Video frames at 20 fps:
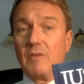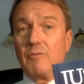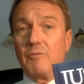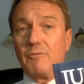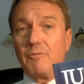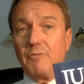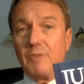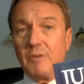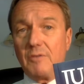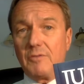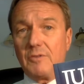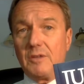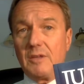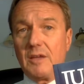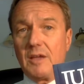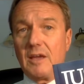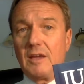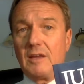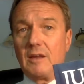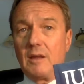
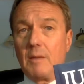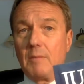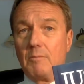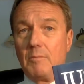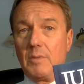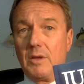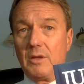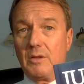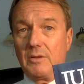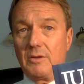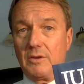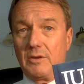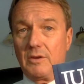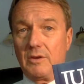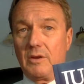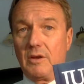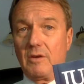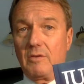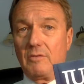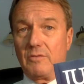58
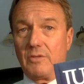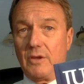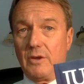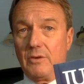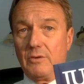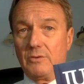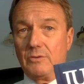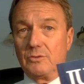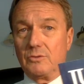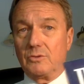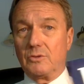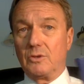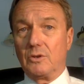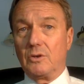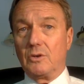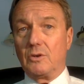million of those